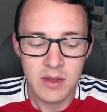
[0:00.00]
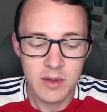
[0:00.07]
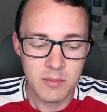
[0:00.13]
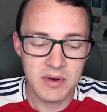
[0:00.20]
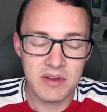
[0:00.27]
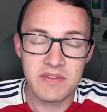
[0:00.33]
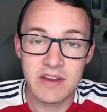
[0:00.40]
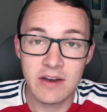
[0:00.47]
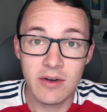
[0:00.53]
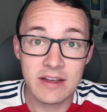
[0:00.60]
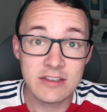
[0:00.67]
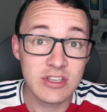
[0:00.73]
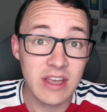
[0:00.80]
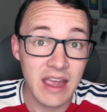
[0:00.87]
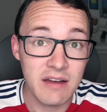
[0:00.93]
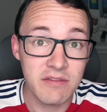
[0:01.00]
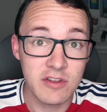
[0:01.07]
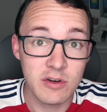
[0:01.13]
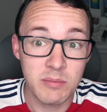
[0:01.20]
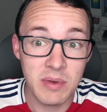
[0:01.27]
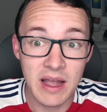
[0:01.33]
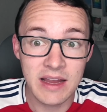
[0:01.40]
but if they don't actually have
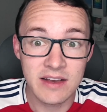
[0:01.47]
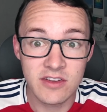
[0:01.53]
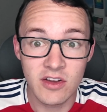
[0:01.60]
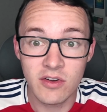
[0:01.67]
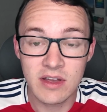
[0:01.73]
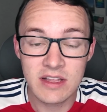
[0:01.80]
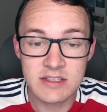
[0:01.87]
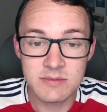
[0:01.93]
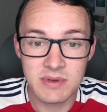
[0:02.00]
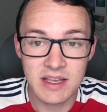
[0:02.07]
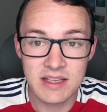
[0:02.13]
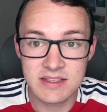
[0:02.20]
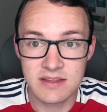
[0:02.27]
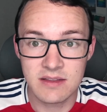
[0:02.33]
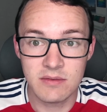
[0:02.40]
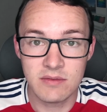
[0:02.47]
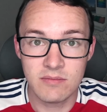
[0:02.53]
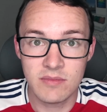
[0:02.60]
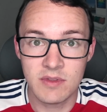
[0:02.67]
their Pi tokens because the